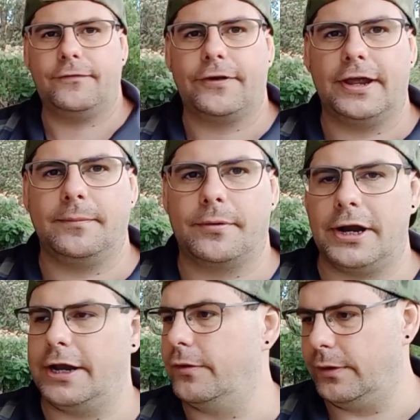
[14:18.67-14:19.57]

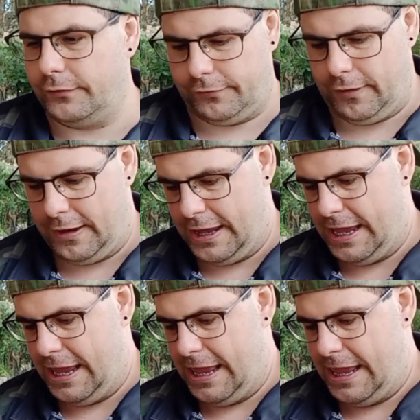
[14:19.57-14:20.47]
15 brand newies
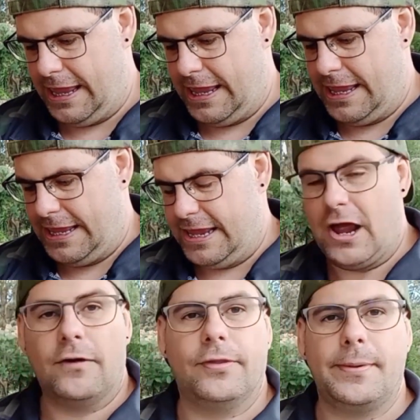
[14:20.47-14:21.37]

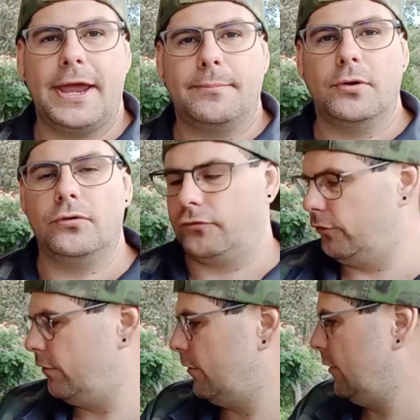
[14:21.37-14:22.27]
of the
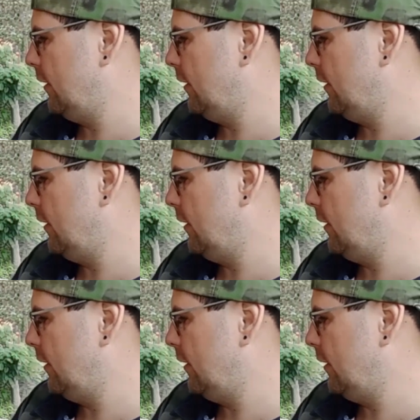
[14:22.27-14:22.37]
bamboos.